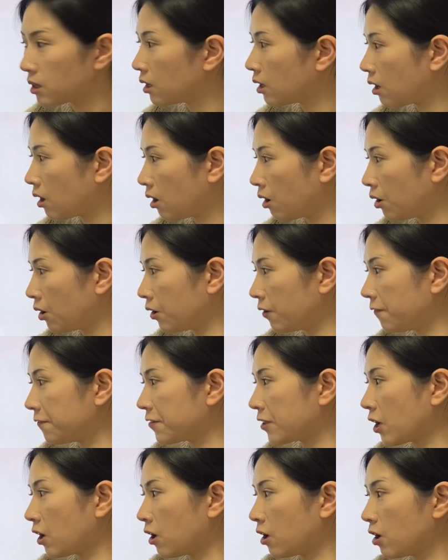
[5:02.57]
of
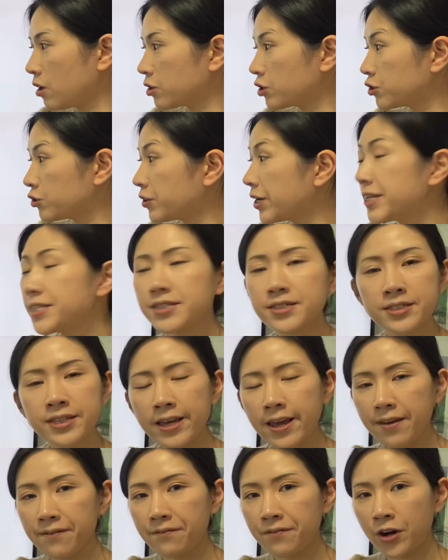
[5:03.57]
the
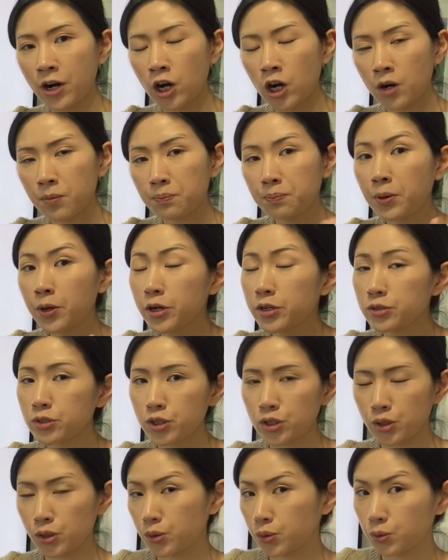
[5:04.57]
transitive verb
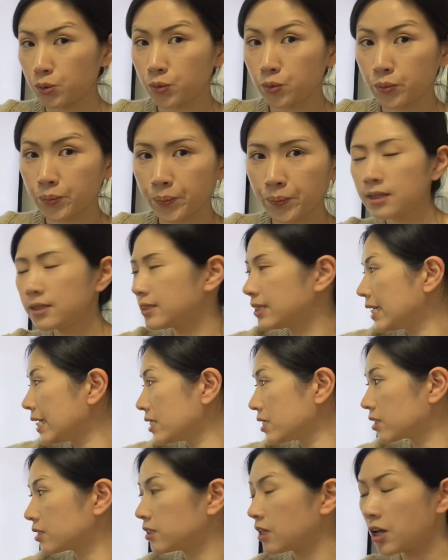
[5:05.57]
pursue.
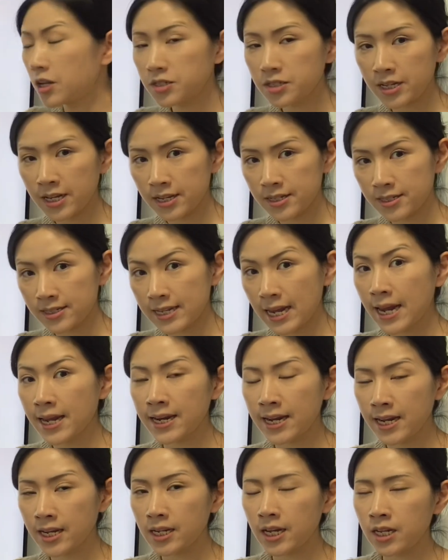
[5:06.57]
This clause is
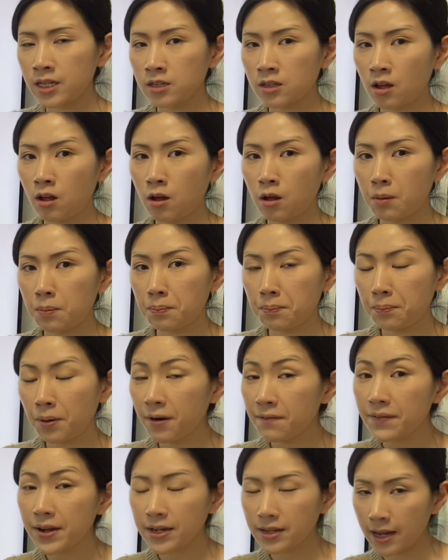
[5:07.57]
stated in the
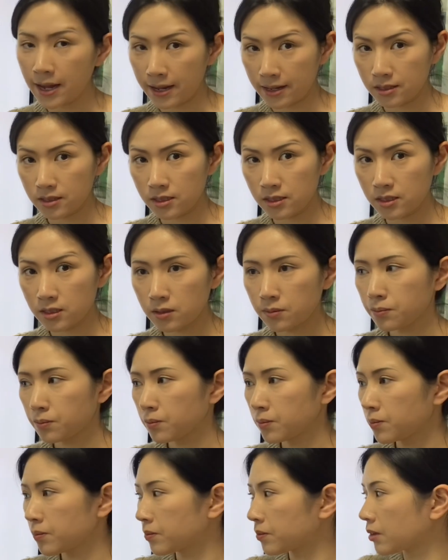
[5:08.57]
perfect tense.
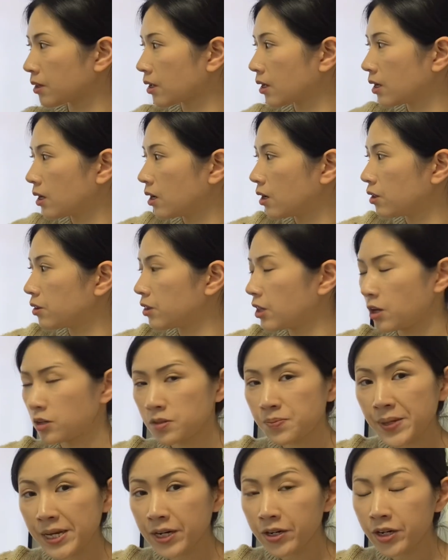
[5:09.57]
The
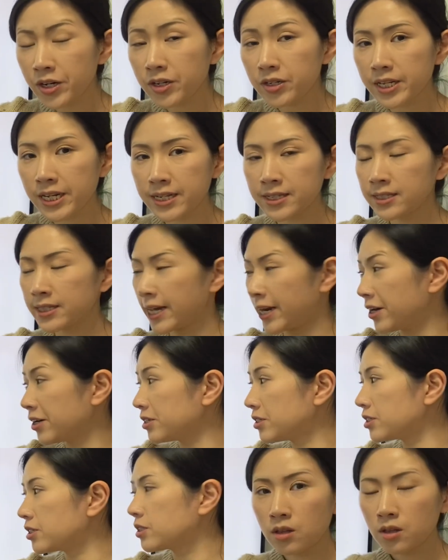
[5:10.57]
speaker
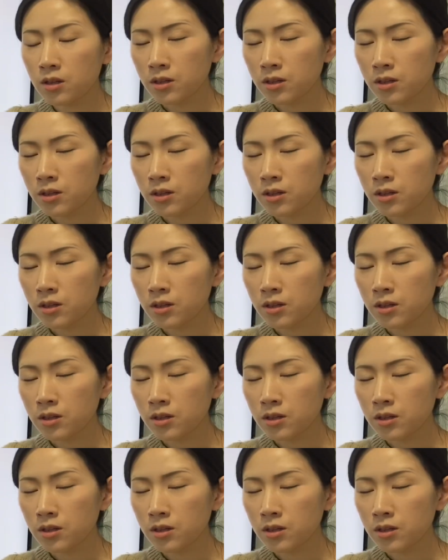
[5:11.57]
declares